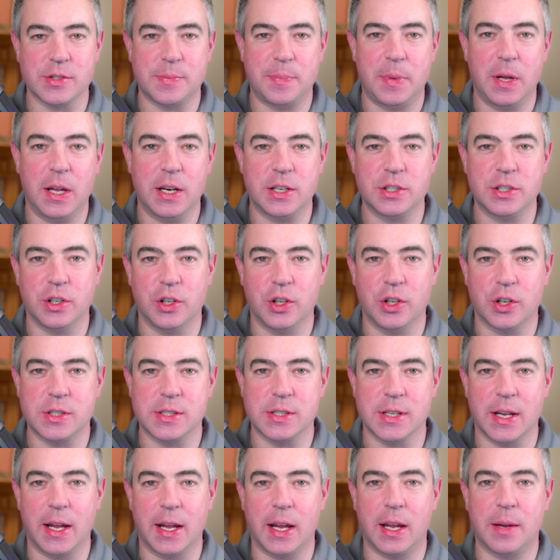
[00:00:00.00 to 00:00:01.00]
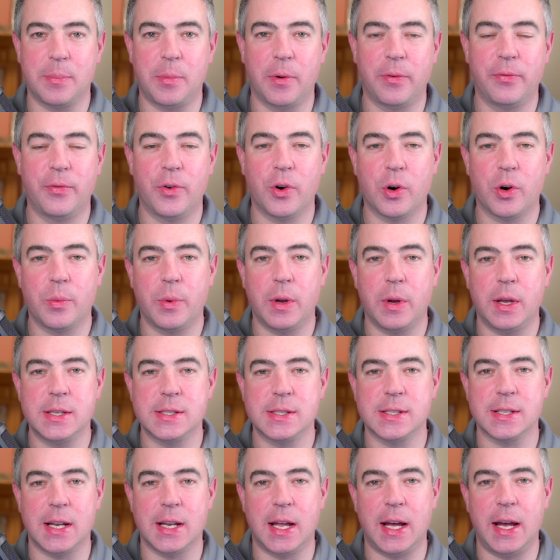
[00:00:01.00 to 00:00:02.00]
pitch looks like before we
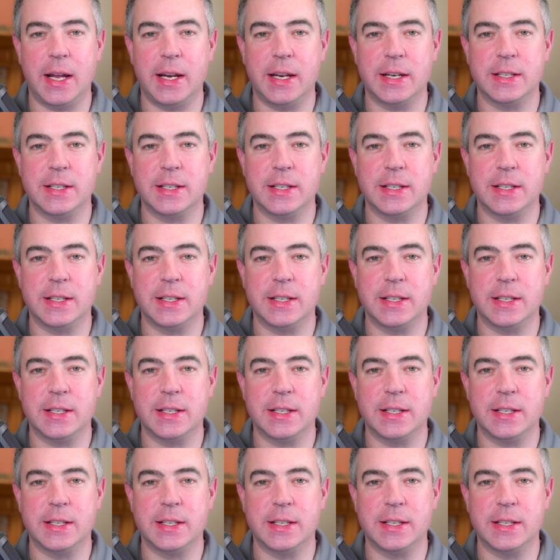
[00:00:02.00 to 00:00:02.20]
slide